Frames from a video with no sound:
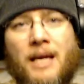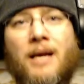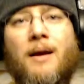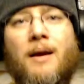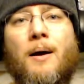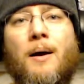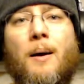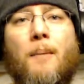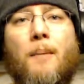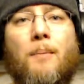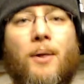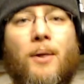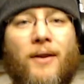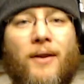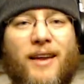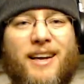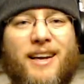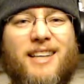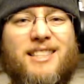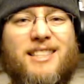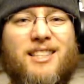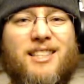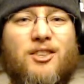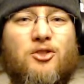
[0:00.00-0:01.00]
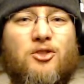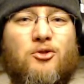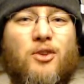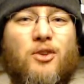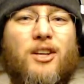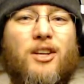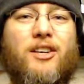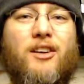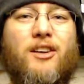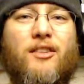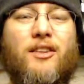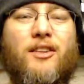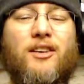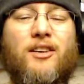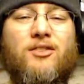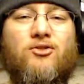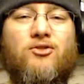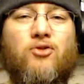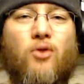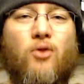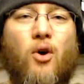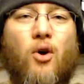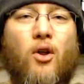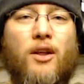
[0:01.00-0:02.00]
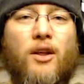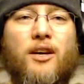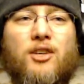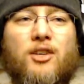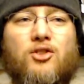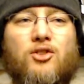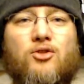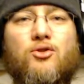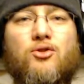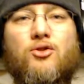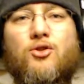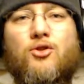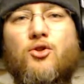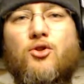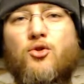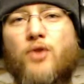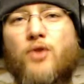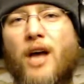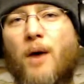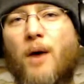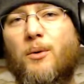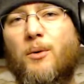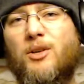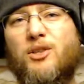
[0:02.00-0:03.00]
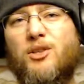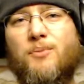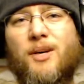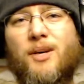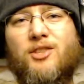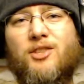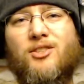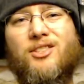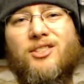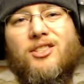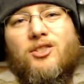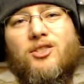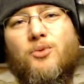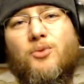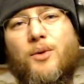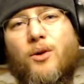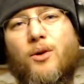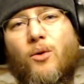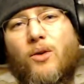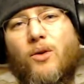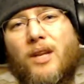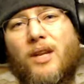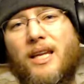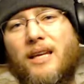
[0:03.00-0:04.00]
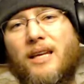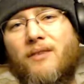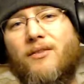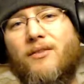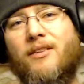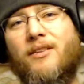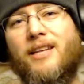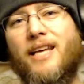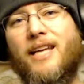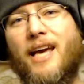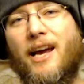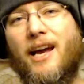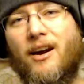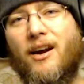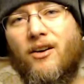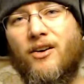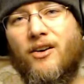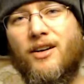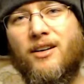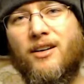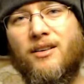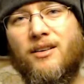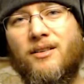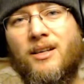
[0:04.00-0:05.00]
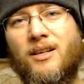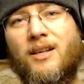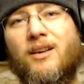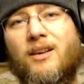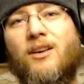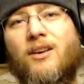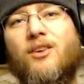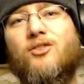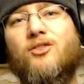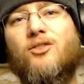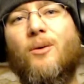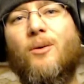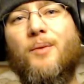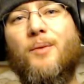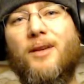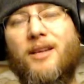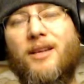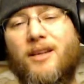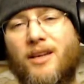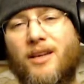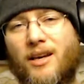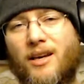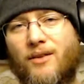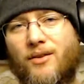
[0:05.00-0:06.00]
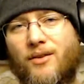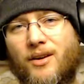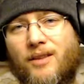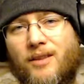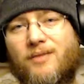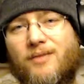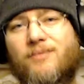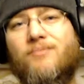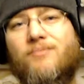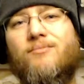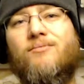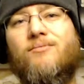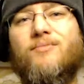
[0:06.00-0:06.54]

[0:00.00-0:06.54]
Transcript: But like I said, there's really nothing drawing us to that one, especially since we don't live in the area. So I'm going to give it the